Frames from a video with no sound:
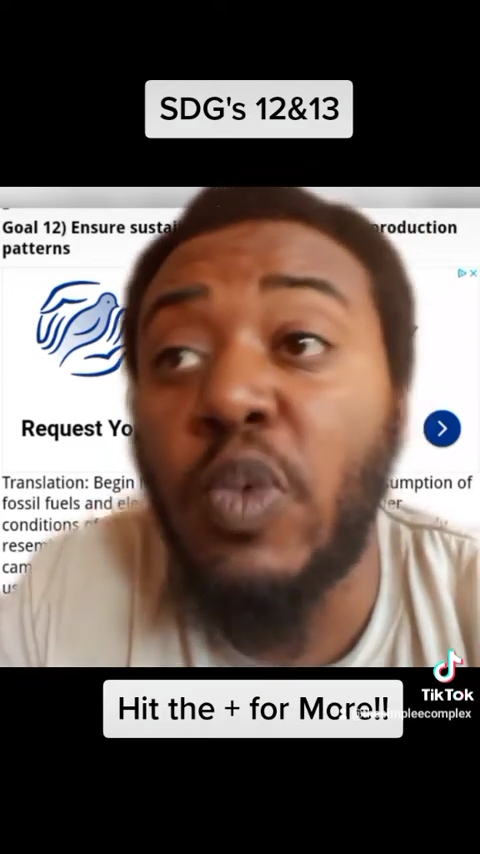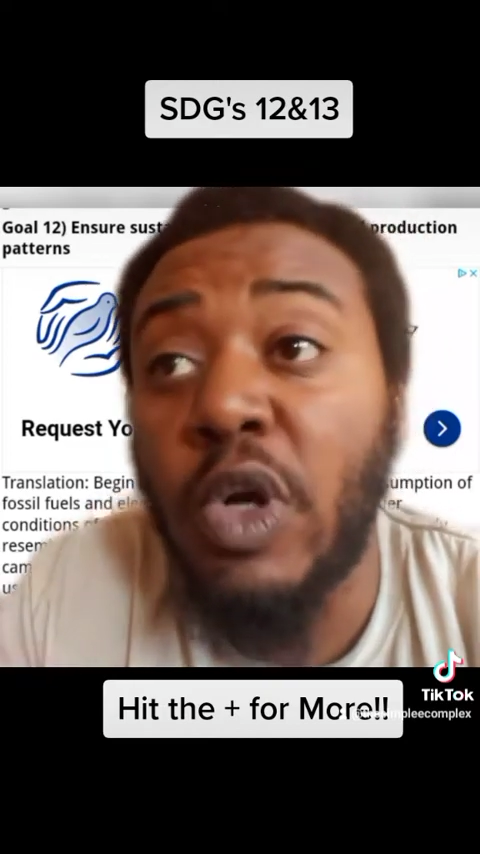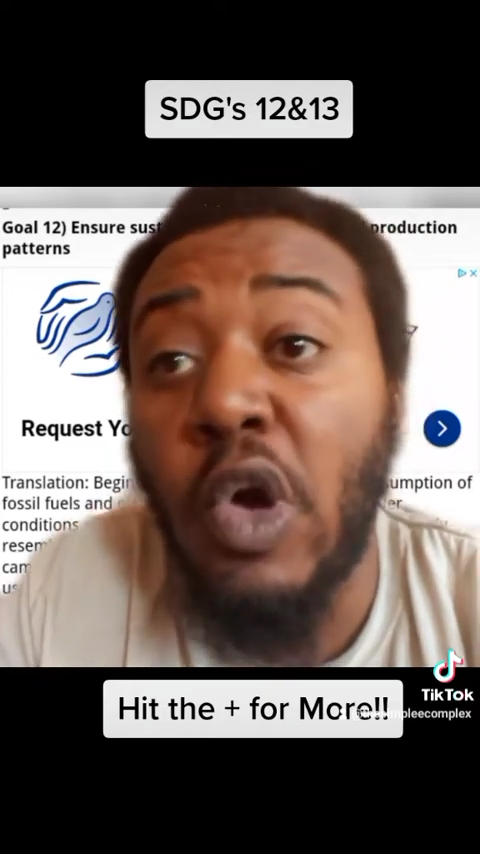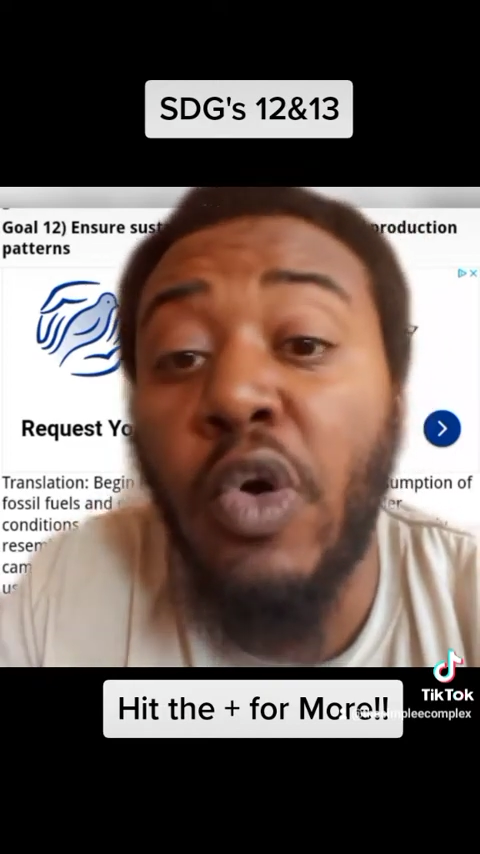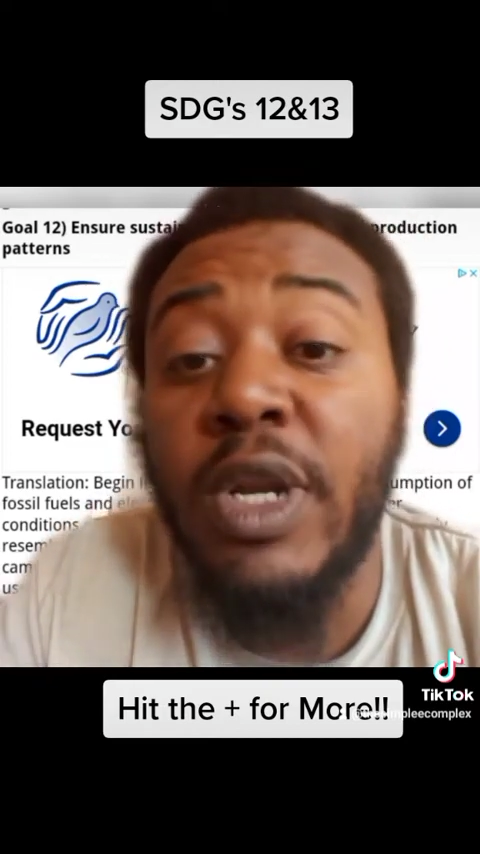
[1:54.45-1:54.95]

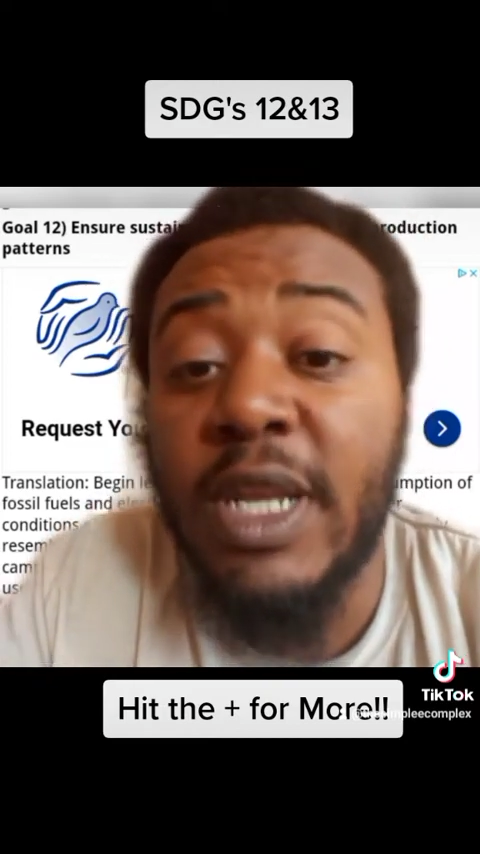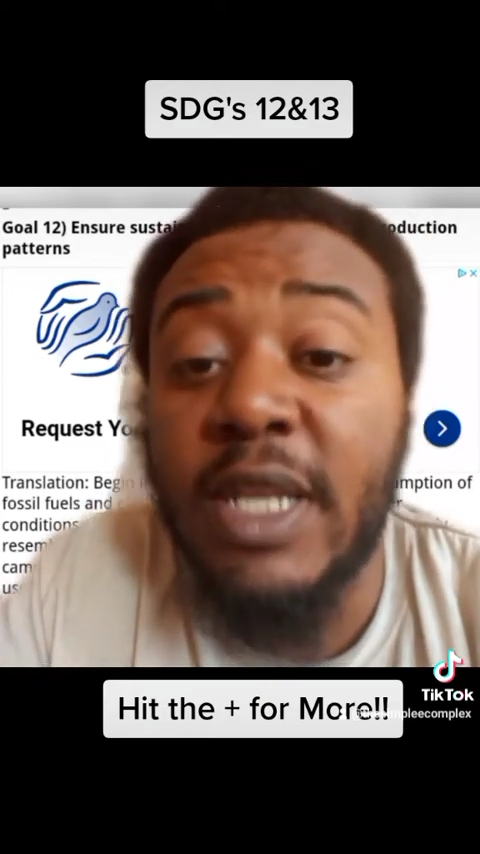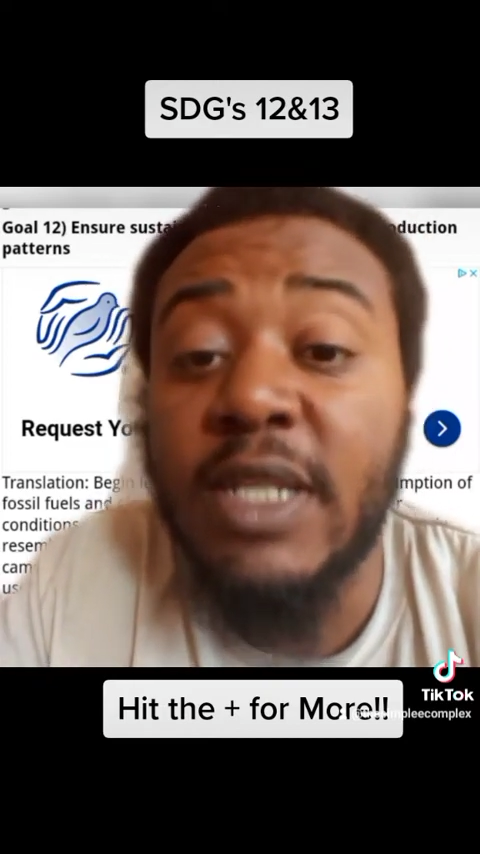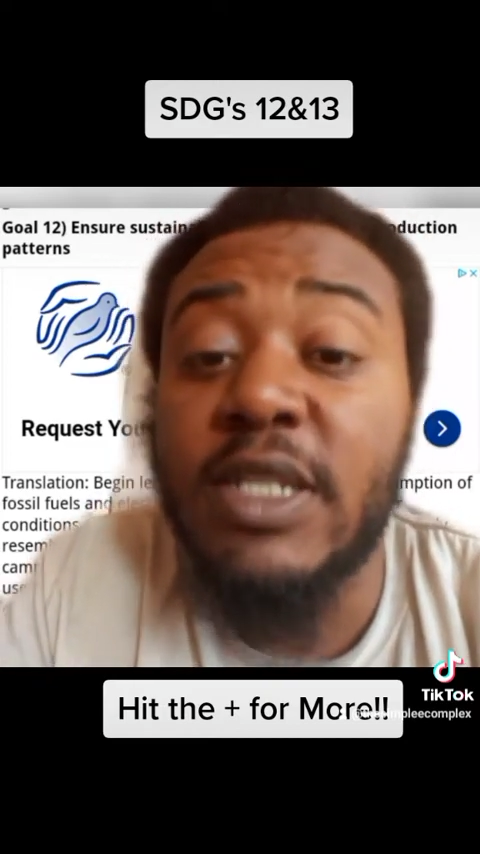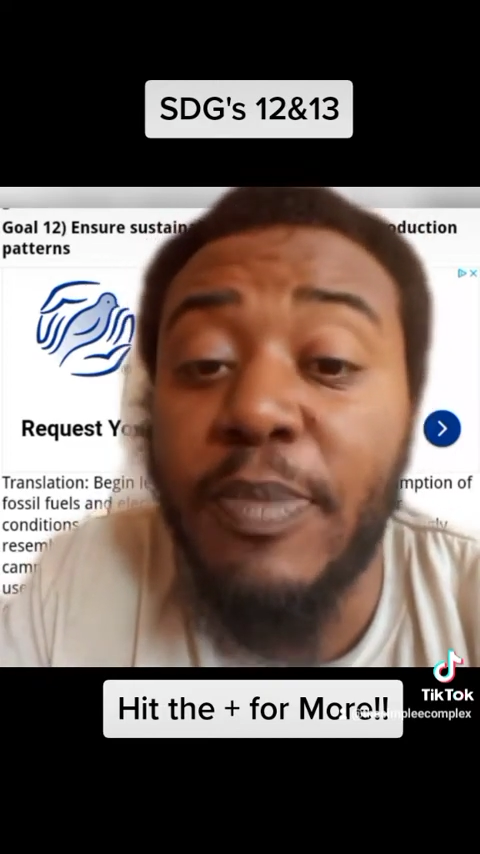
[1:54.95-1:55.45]
were going
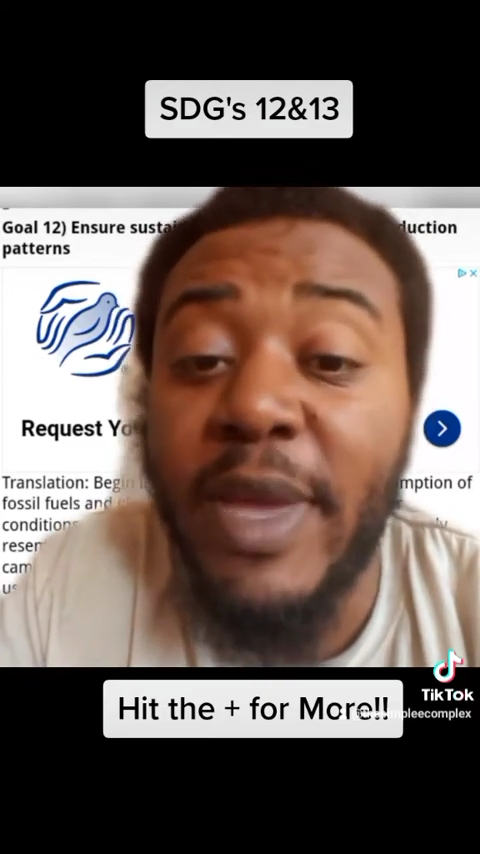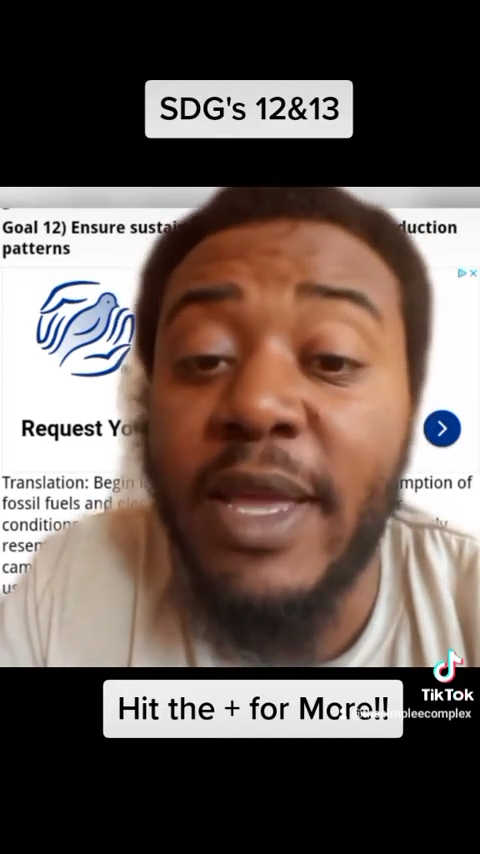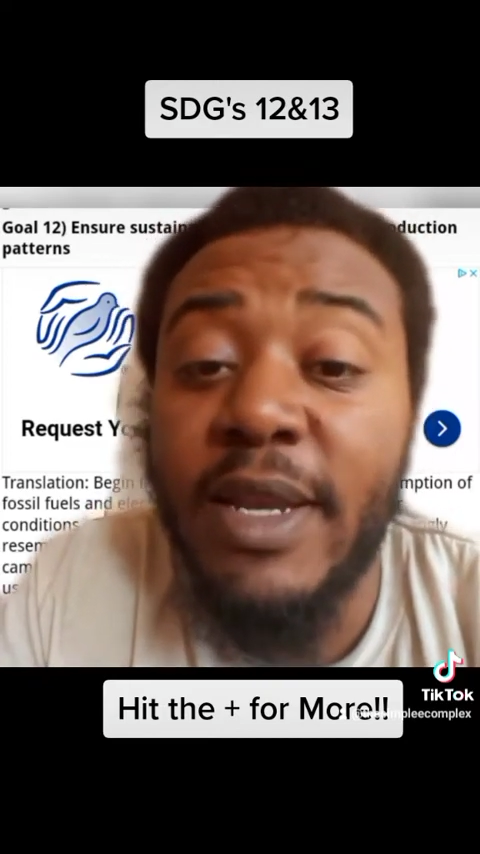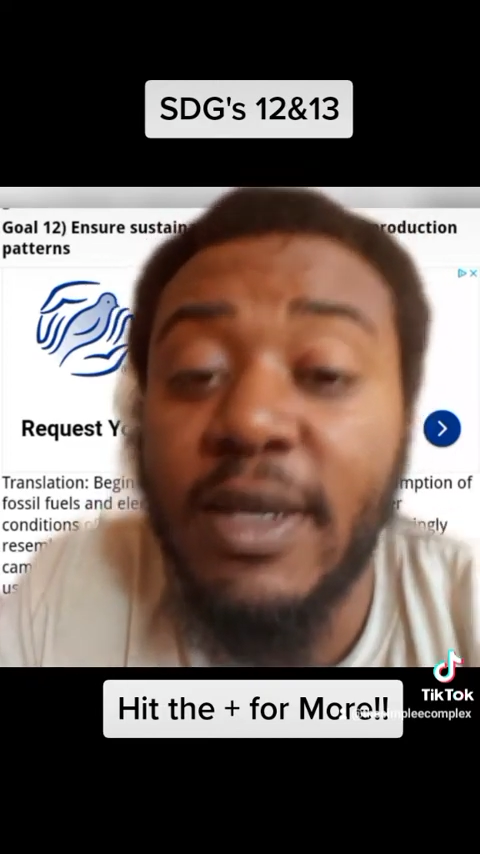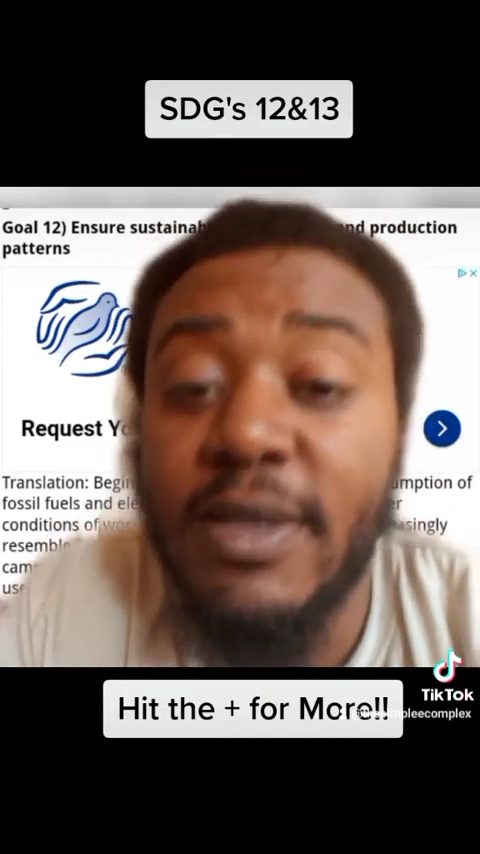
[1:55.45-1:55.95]
against the
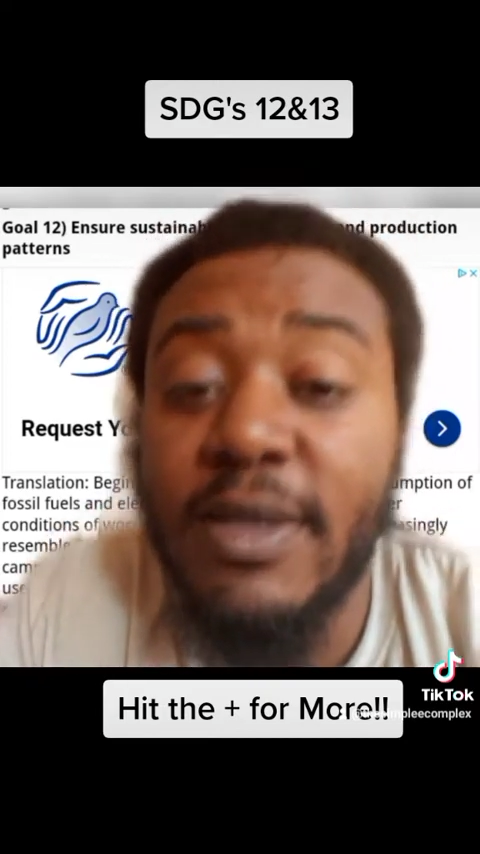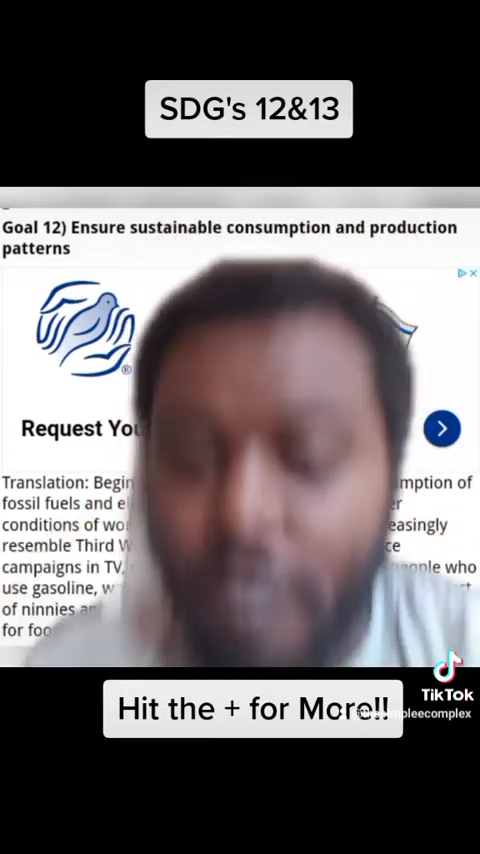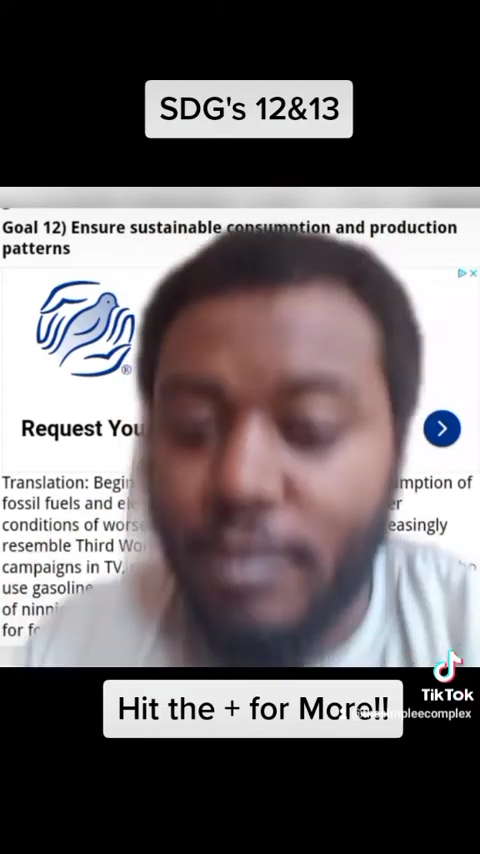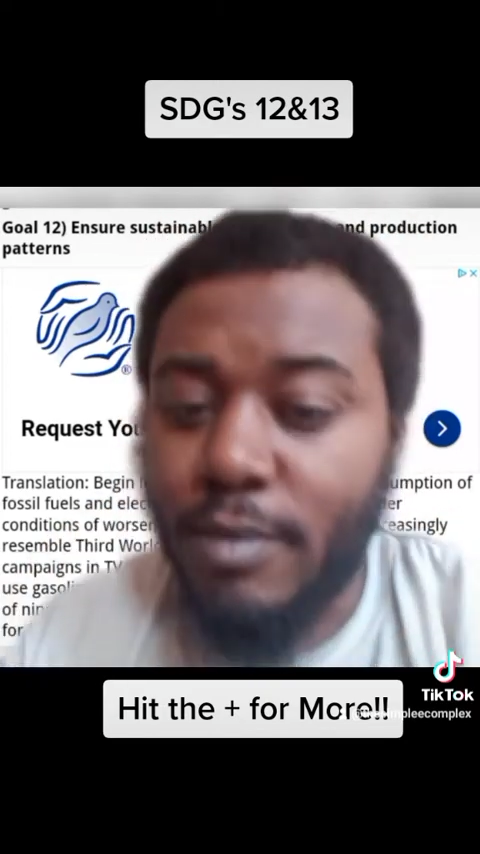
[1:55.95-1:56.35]
mandates.